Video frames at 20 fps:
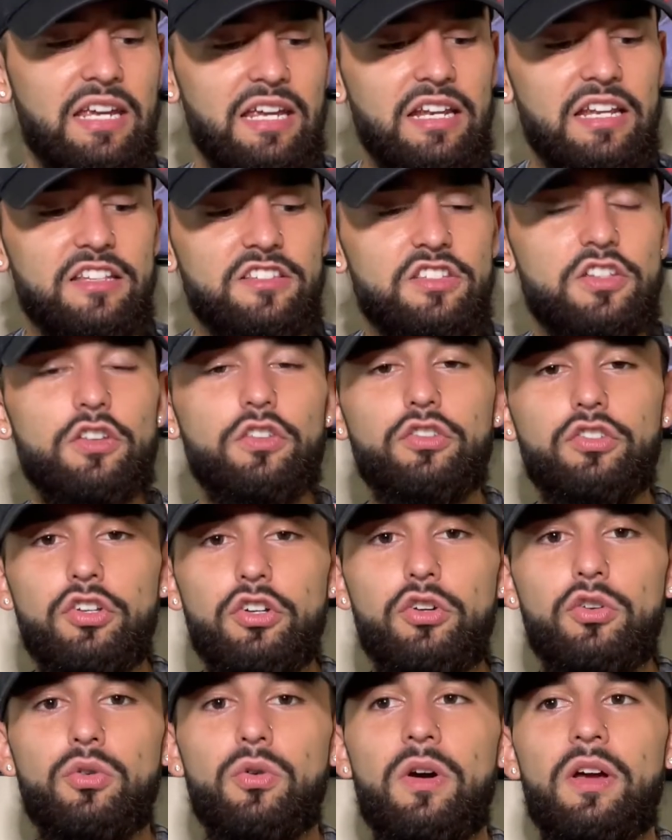to
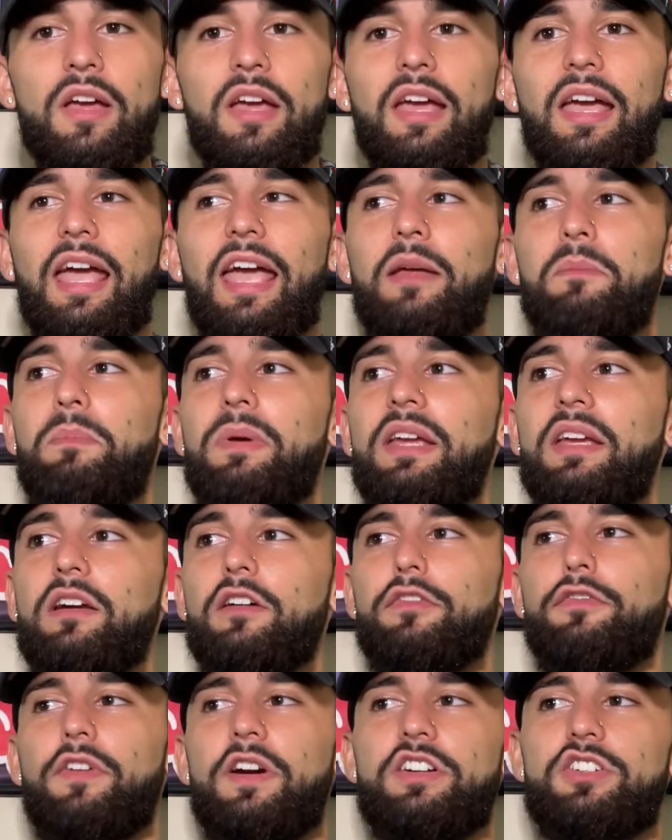do. And being a
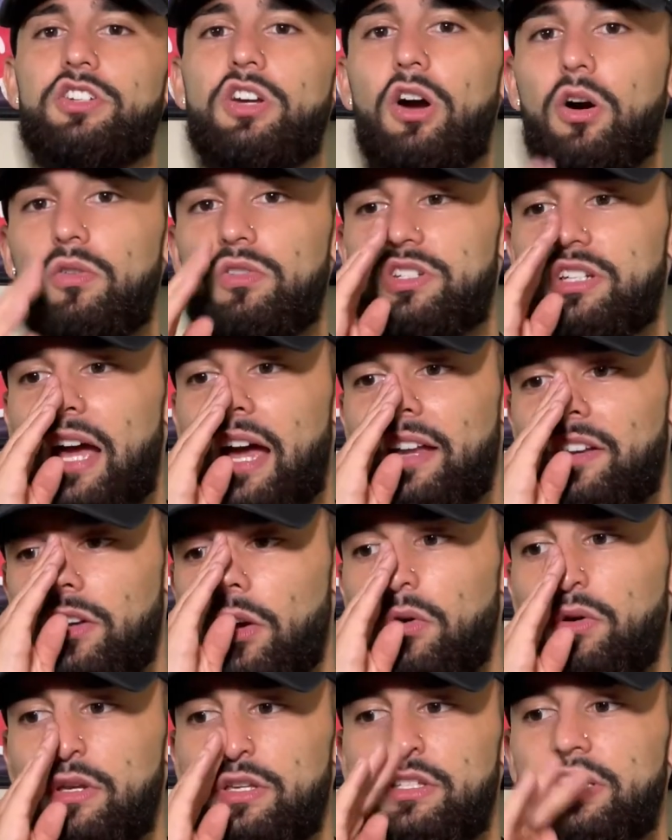fresh coach, I
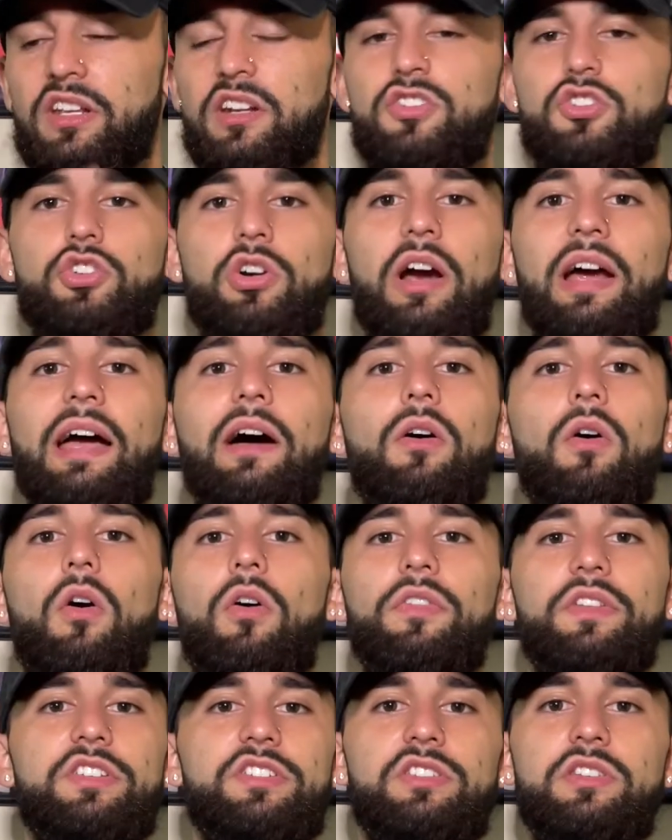know he's going to try out all
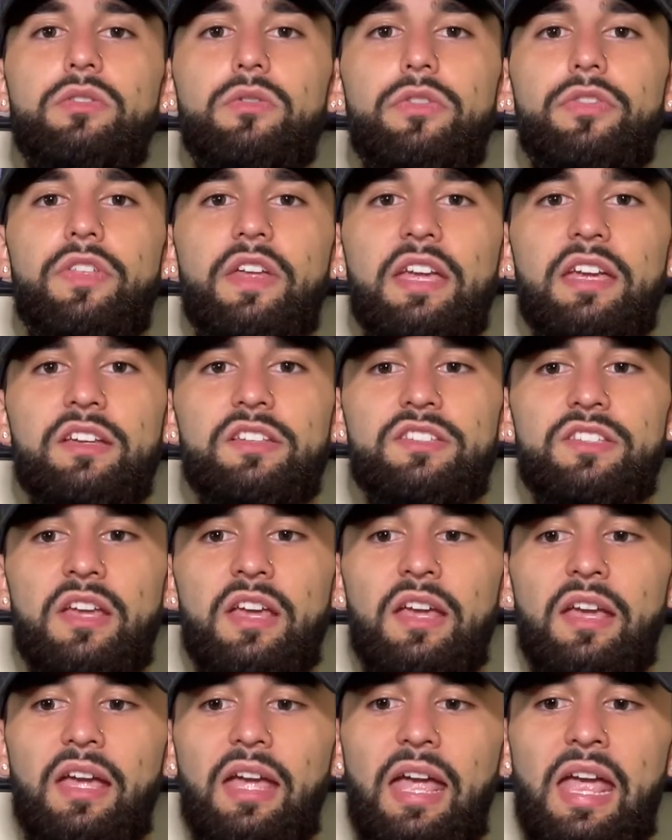these new things,
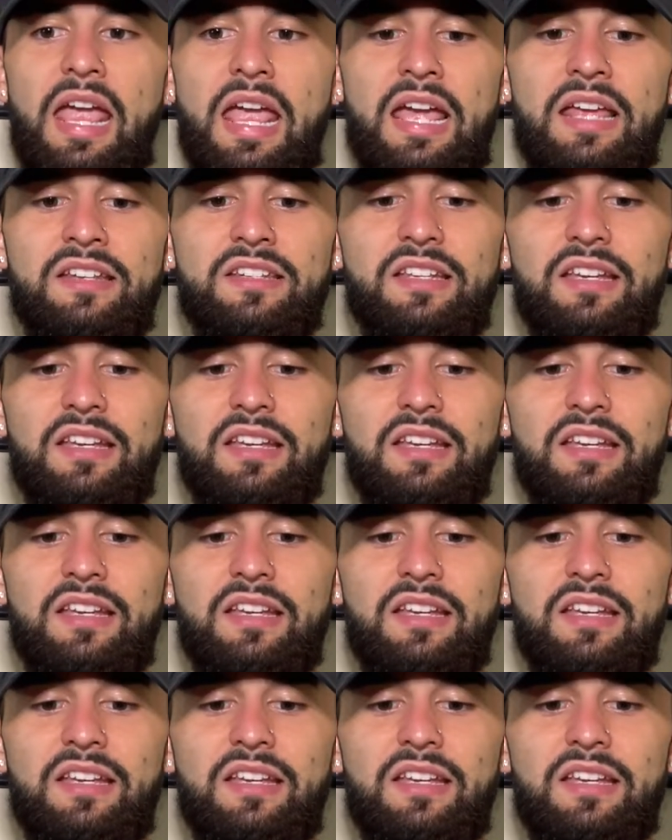and